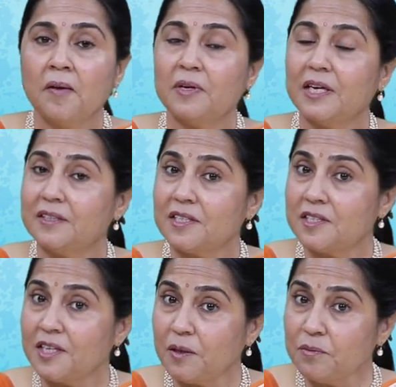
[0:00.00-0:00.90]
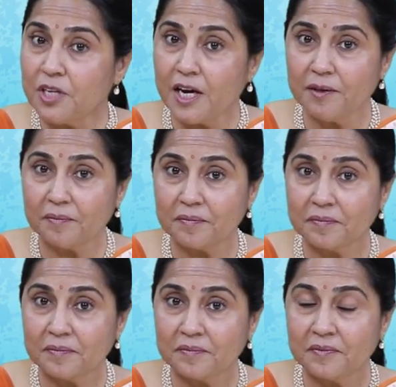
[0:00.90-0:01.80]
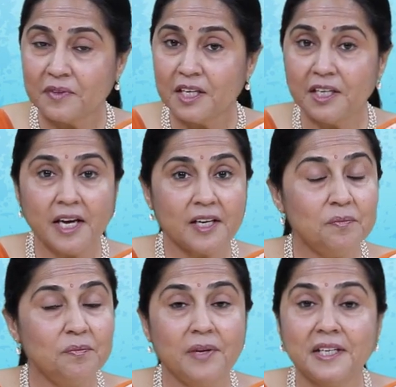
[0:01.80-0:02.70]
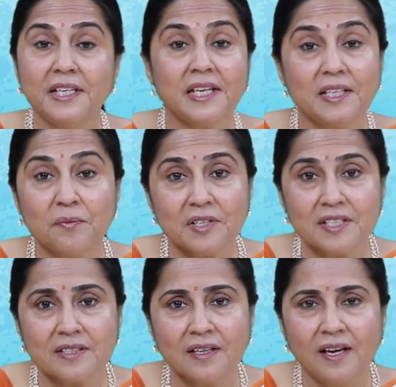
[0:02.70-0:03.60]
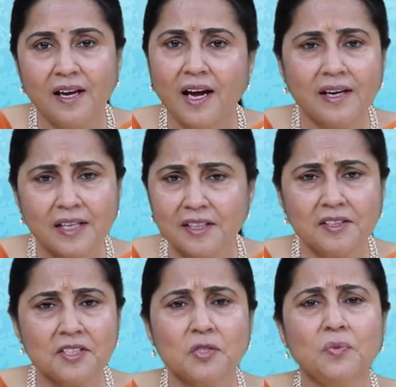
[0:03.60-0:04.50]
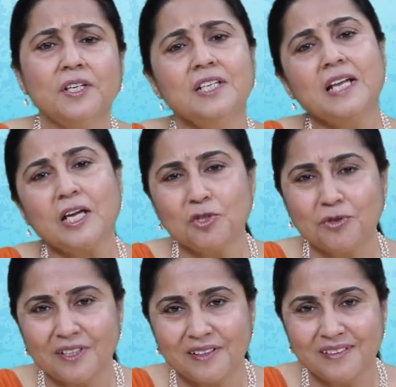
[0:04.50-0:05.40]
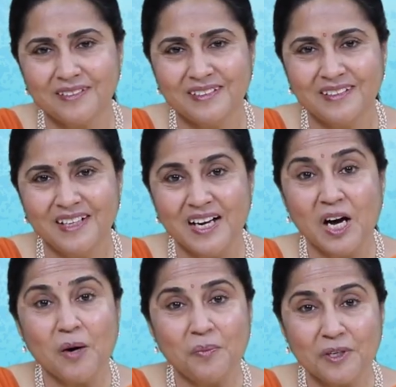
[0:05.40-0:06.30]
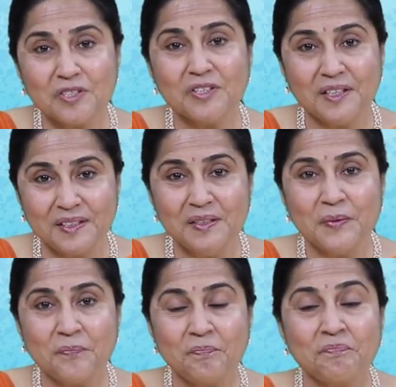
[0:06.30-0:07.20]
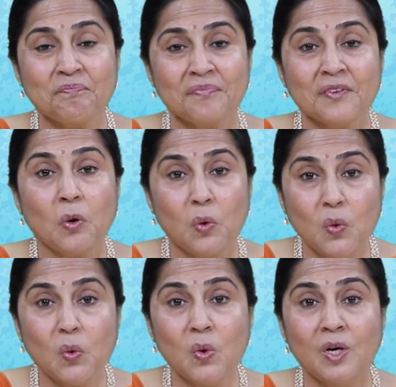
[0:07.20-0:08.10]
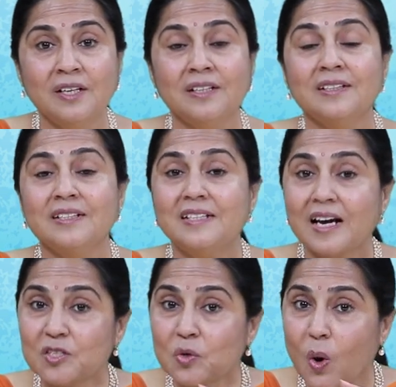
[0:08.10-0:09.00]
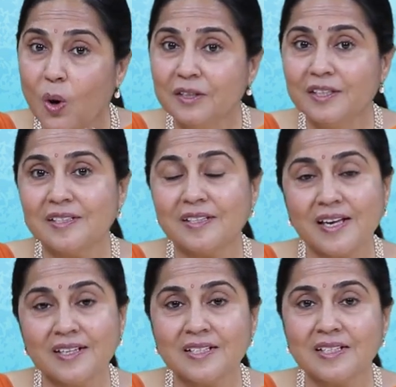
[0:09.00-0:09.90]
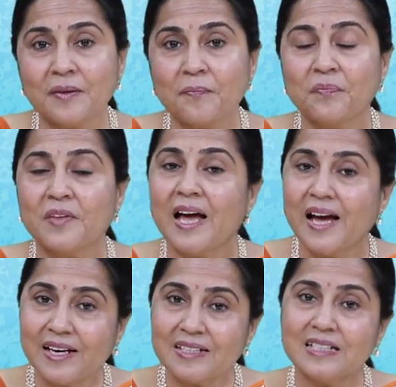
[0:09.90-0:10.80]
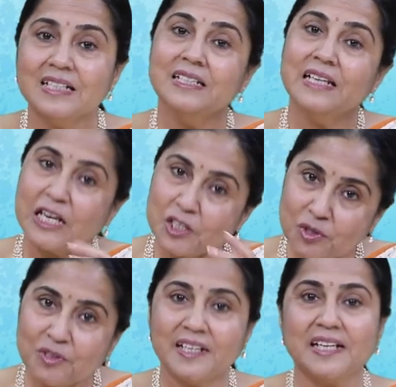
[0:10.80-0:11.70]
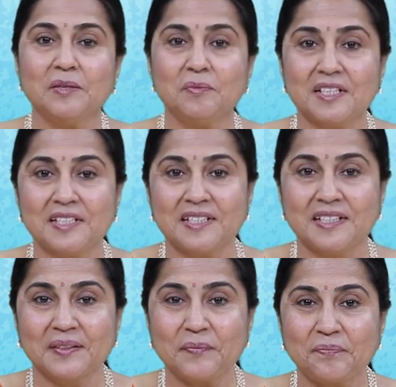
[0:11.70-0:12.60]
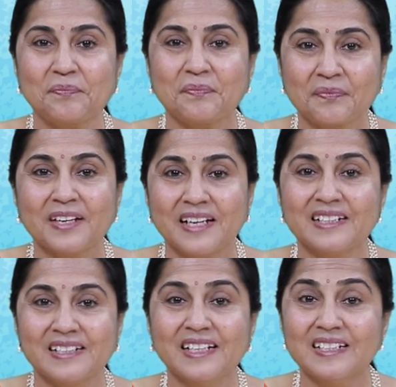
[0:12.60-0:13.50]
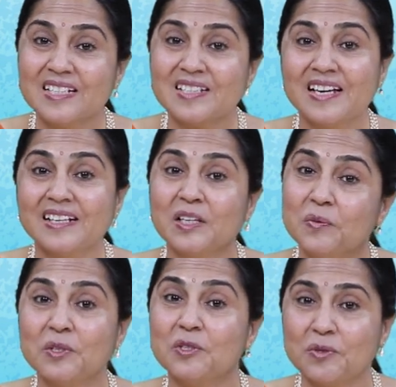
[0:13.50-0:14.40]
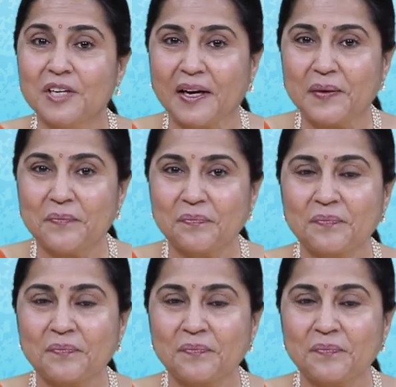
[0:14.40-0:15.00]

But at the same time, he had many enemies, and I think this is very natural. A person who does all these things has natural enemies. It is there even today.